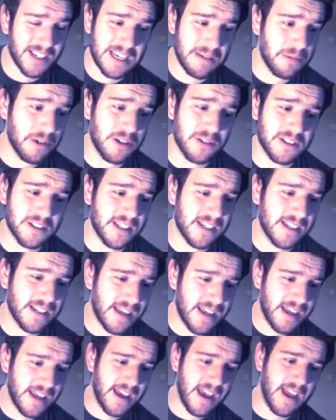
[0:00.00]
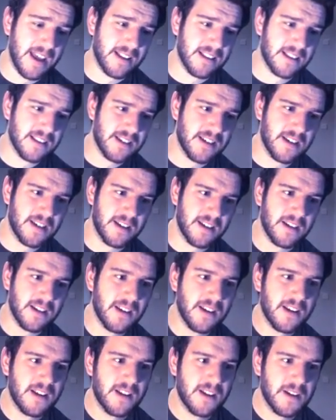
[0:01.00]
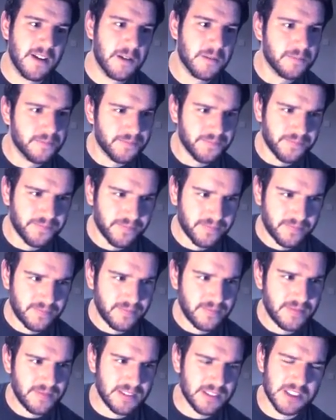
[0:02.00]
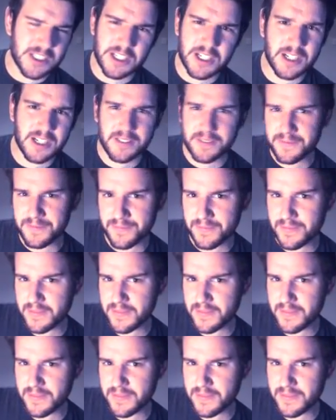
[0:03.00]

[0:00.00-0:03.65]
keep using it, and uh, you know,